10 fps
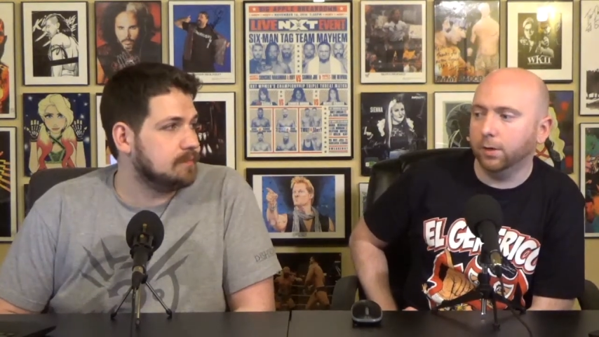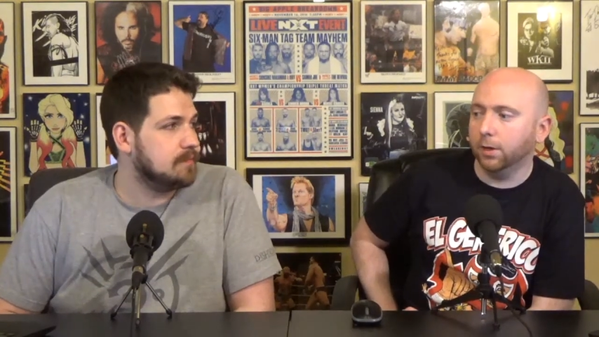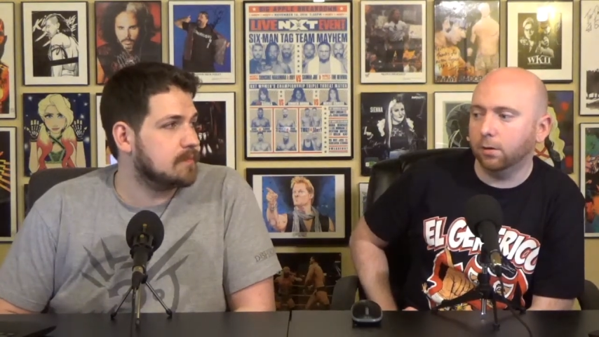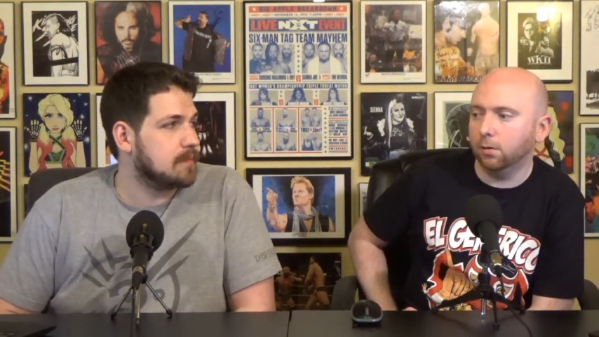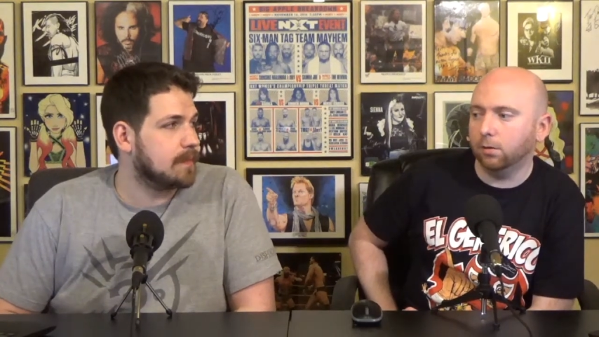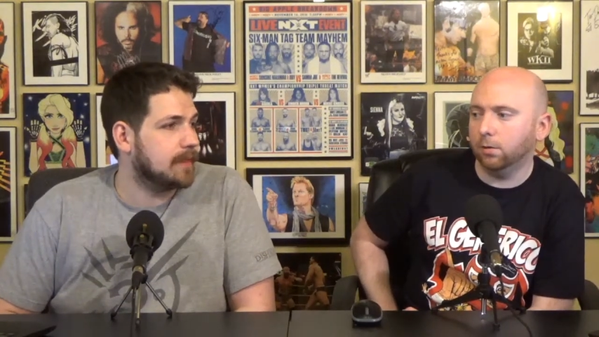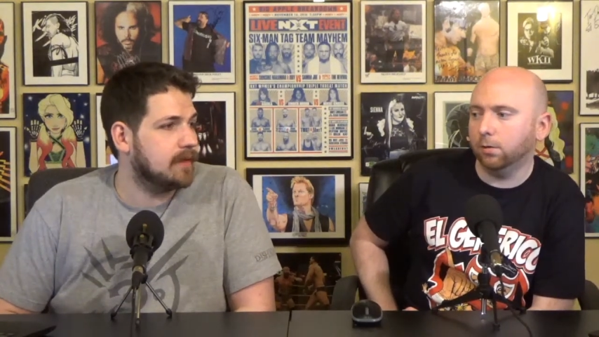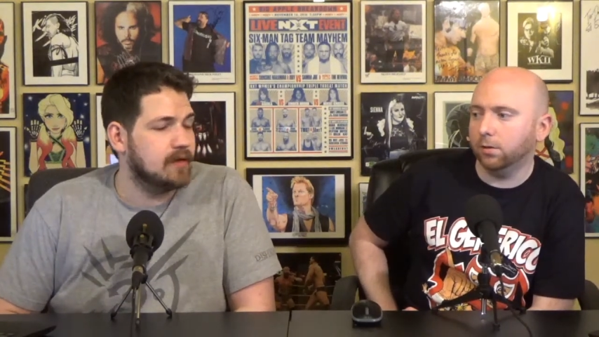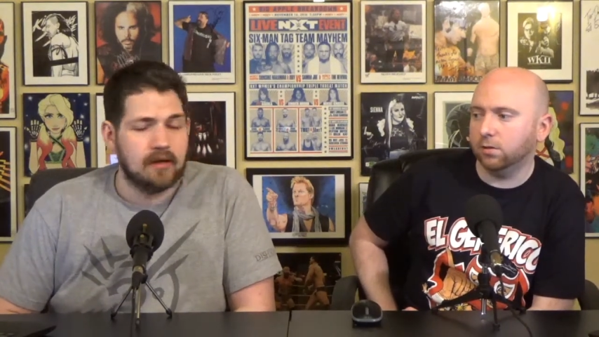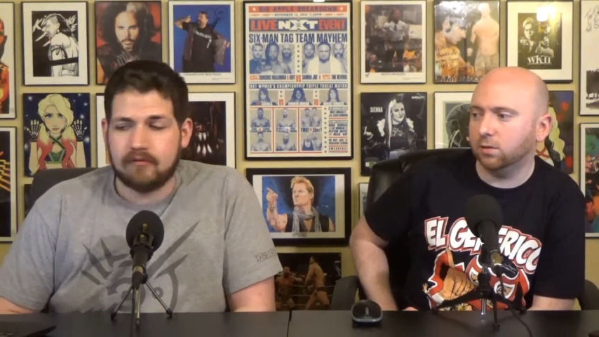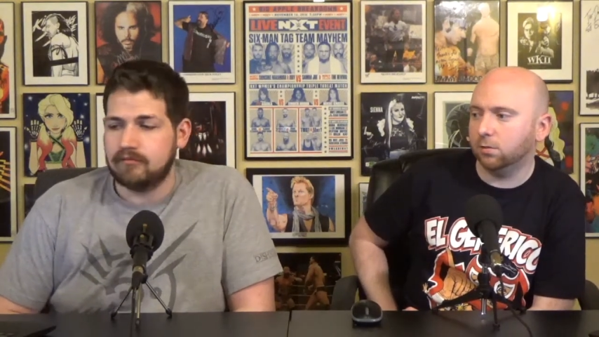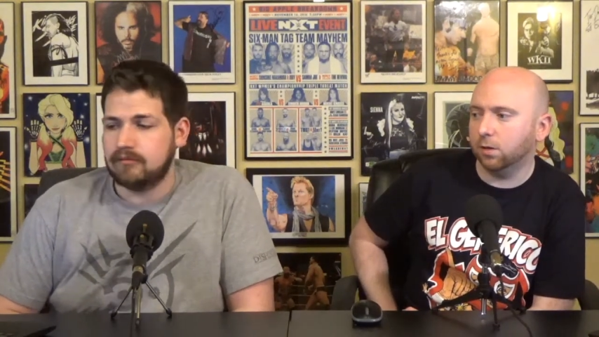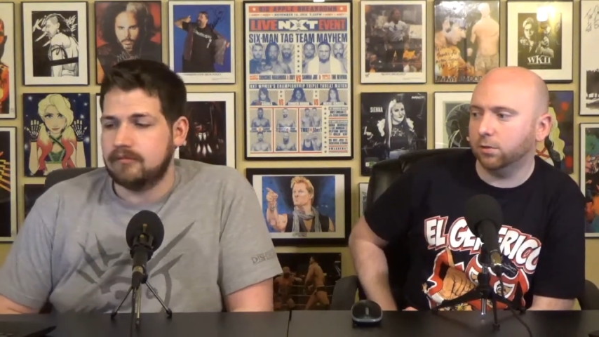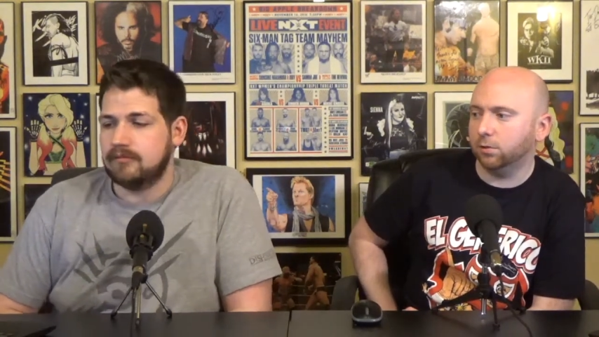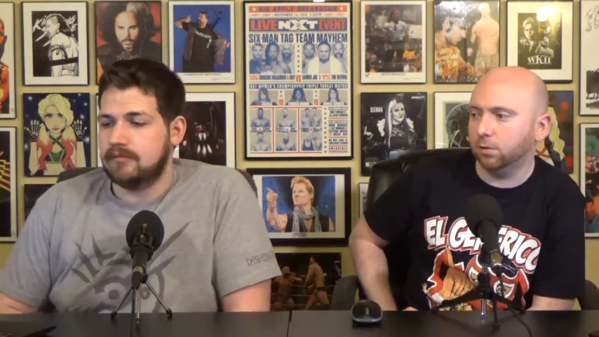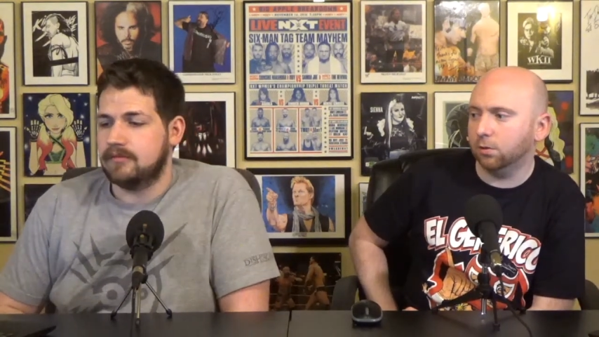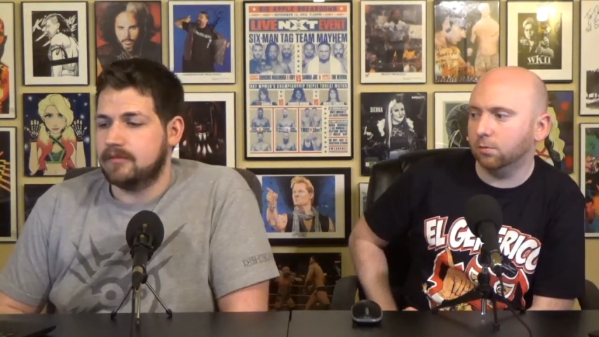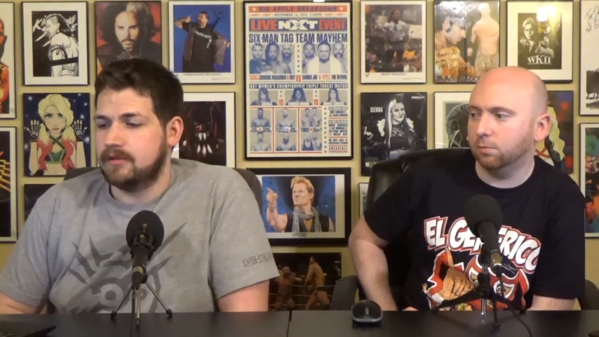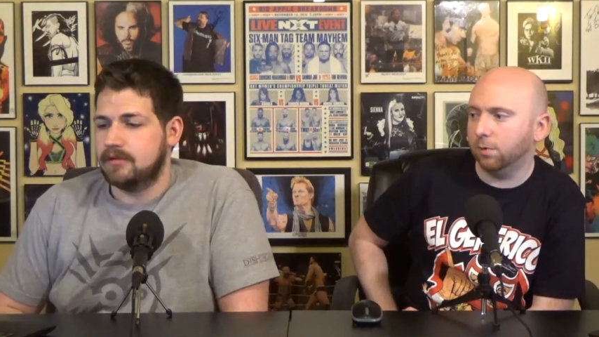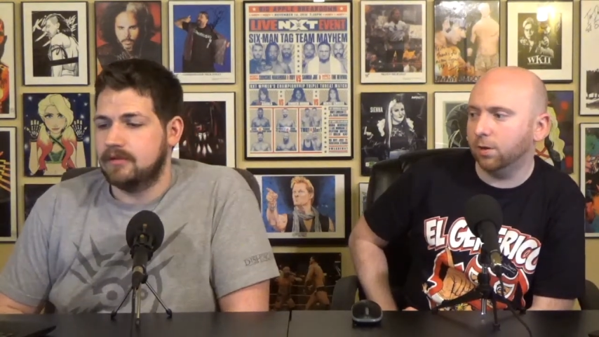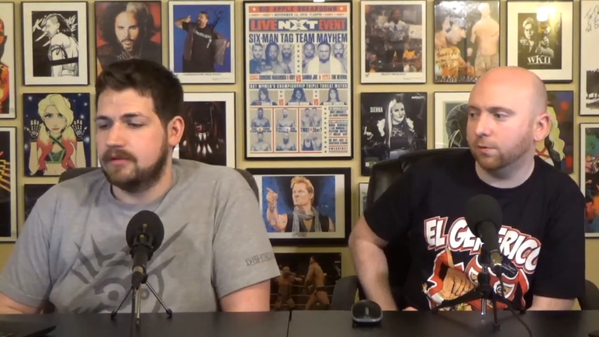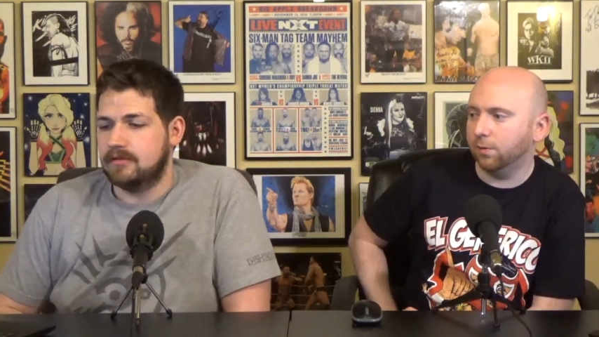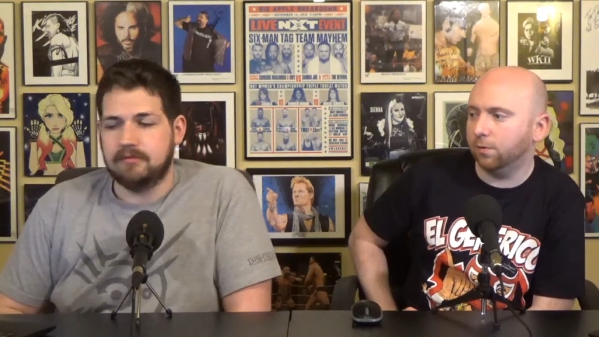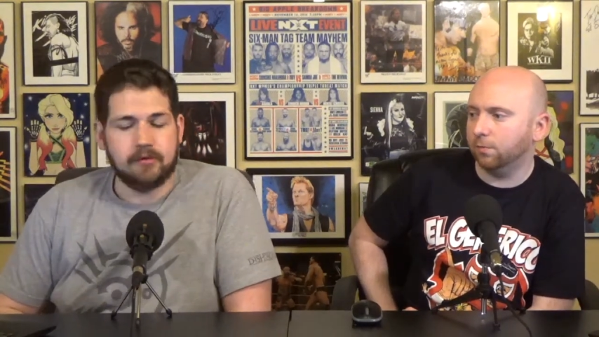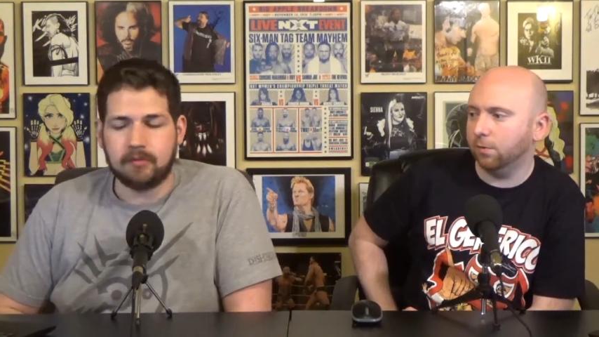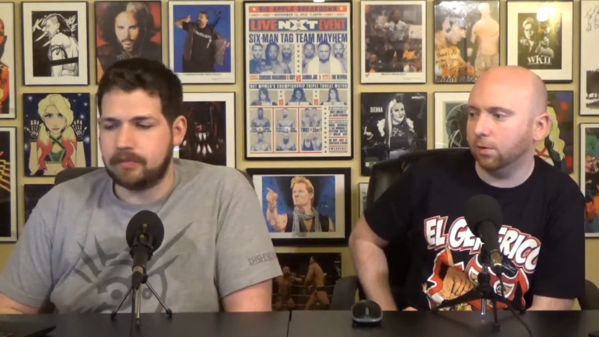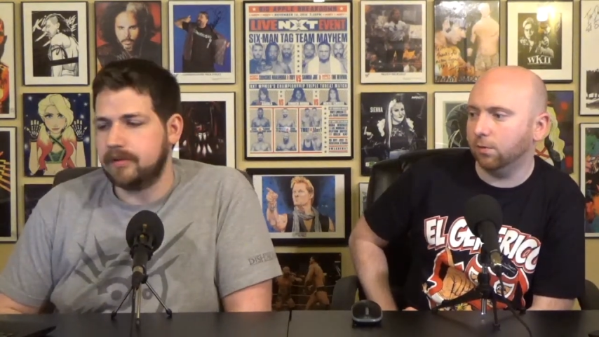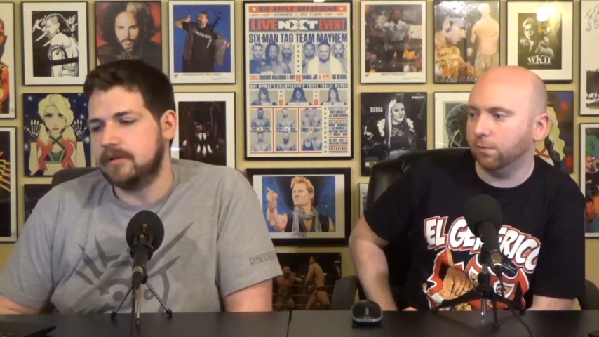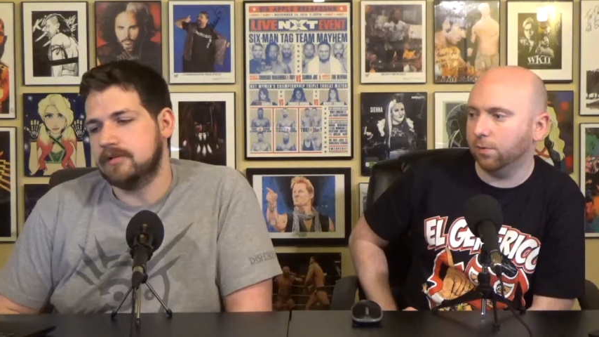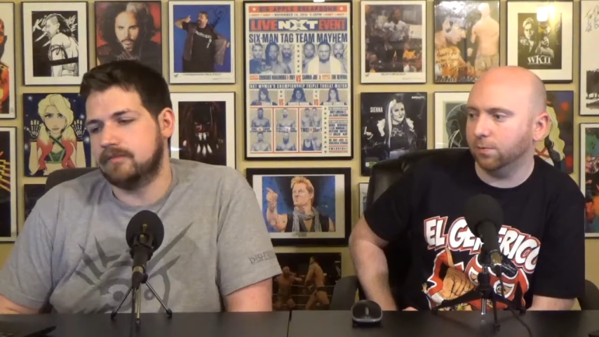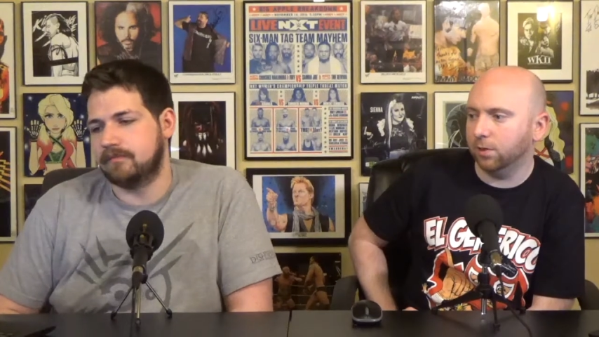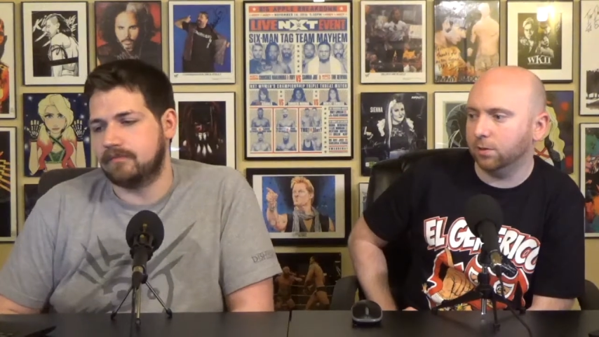Speaker 1: But yeah, no, none of these guys are gonna benefit nope. really from